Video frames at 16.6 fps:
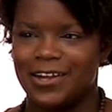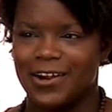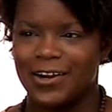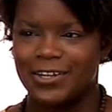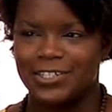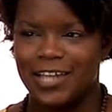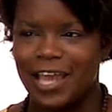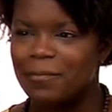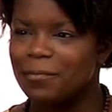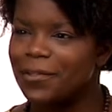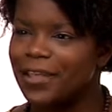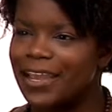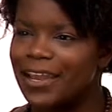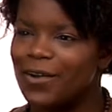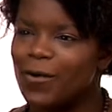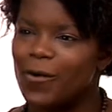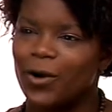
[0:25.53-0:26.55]
our
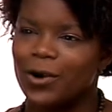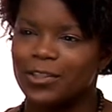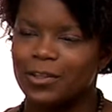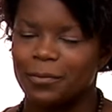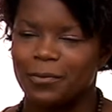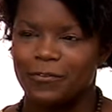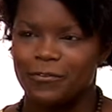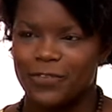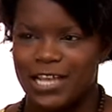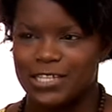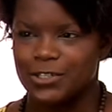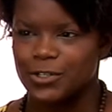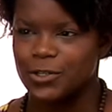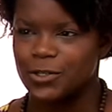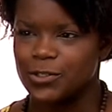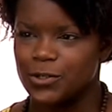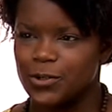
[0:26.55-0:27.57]
chaplain or the
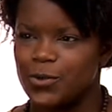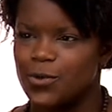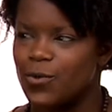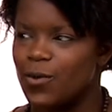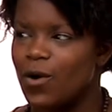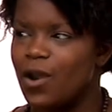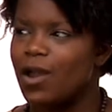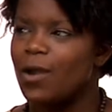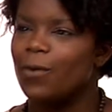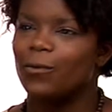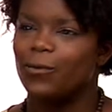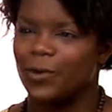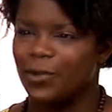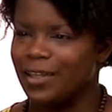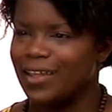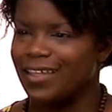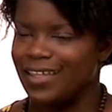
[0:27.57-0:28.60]
professors who
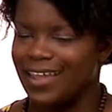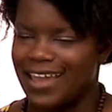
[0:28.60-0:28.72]
really,